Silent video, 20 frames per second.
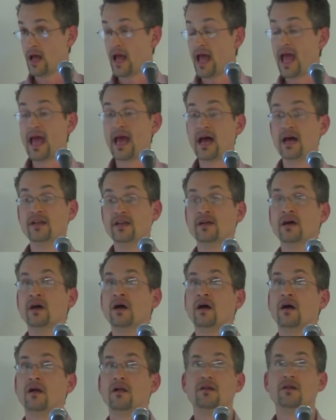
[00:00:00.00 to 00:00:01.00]
And
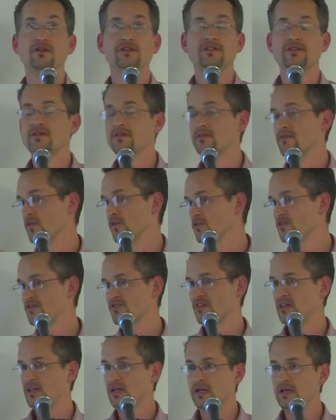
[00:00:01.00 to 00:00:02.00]

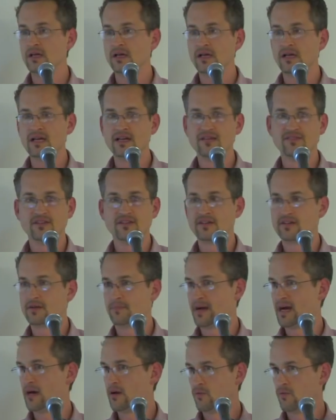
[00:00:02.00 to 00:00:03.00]
diversity isn't
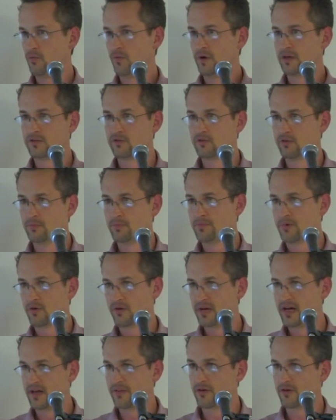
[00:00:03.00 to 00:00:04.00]
about one group or
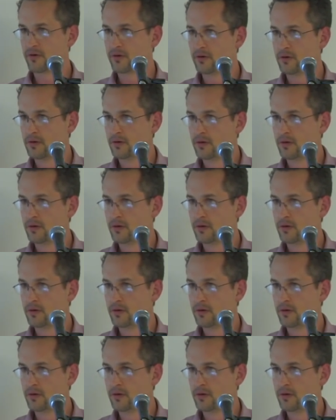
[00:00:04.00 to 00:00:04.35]
another,